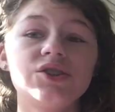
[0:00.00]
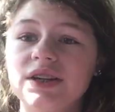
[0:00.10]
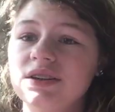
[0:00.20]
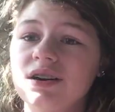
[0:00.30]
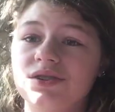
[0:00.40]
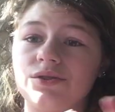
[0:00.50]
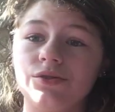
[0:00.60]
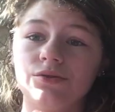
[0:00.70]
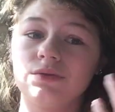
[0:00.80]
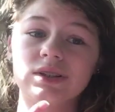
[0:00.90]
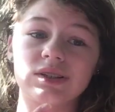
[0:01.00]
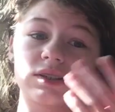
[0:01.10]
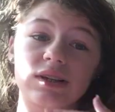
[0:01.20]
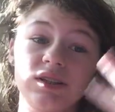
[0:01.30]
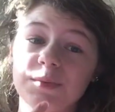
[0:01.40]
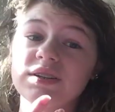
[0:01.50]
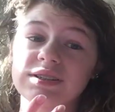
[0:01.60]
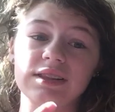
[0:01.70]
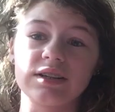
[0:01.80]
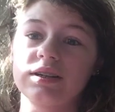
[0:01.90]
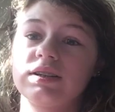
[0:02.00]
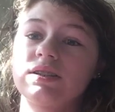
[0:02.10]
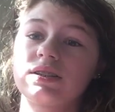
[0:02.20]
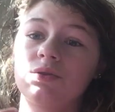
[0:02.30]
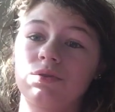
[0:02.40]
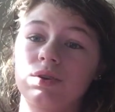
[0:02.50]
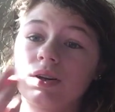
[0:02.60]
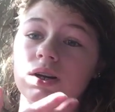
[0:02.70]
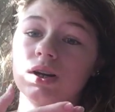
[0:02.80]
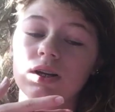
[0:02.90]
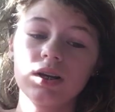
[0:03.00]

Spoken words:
Shane Dawson, who is a conspiracy theorist, or